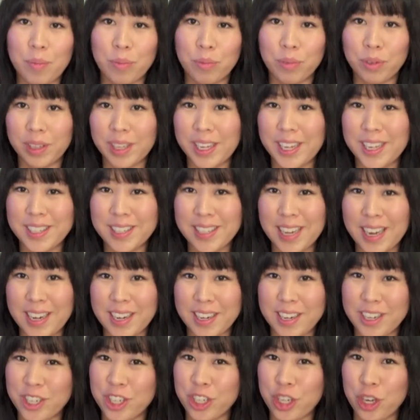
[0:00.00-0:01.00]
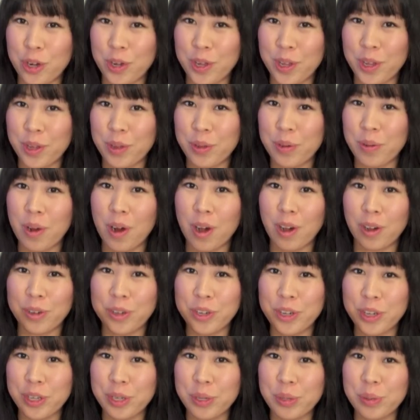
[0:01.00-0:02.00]
really excited to show you our
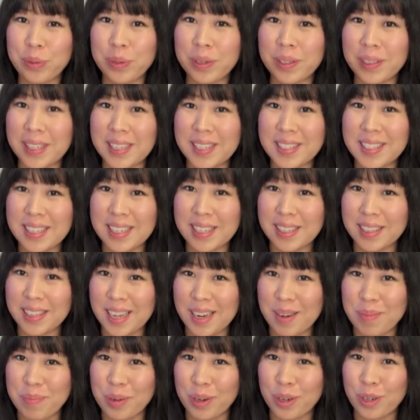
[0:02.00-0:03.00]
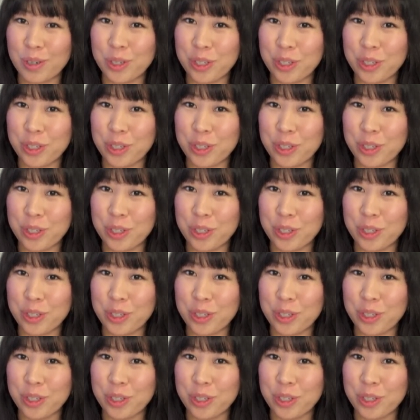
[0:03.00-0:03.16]
new Glitz and Glamour